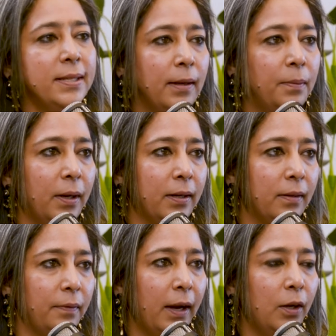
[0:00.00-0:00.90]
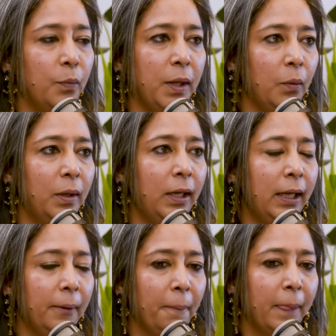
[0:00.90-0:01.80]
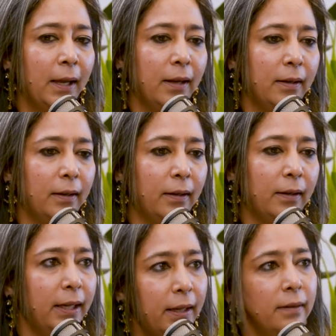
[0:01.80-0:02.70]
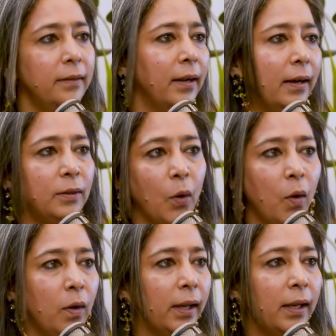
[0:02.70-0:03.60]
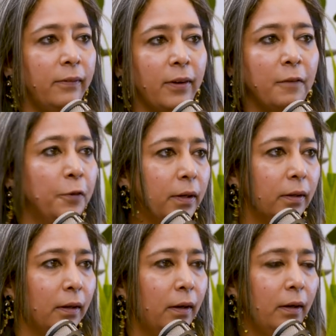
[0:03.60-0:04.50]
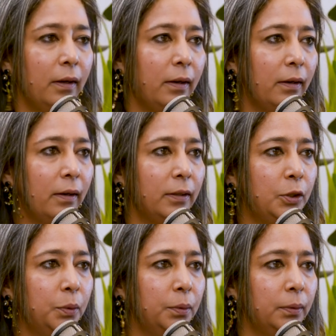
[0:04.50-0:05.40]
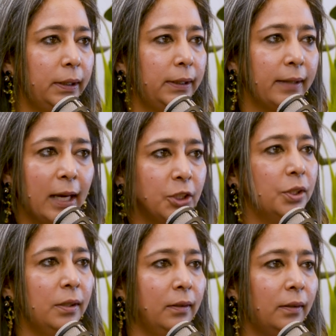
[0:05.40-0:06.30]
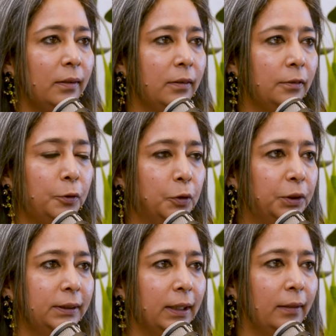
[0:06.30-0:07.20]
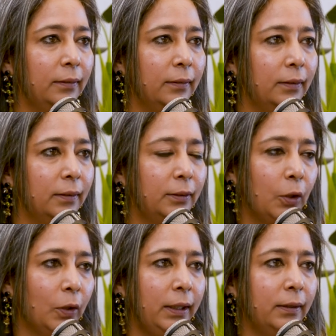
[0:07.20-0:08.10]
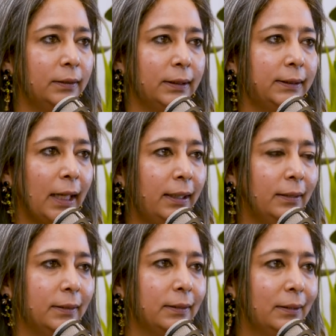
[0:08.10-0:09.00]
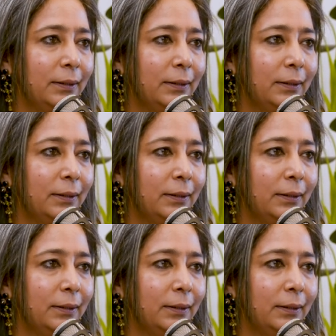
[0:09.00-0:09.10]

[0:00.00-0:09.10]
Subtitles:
celebrated? Why do we only hear and talk and refer to international forces and thought leaders and scientists?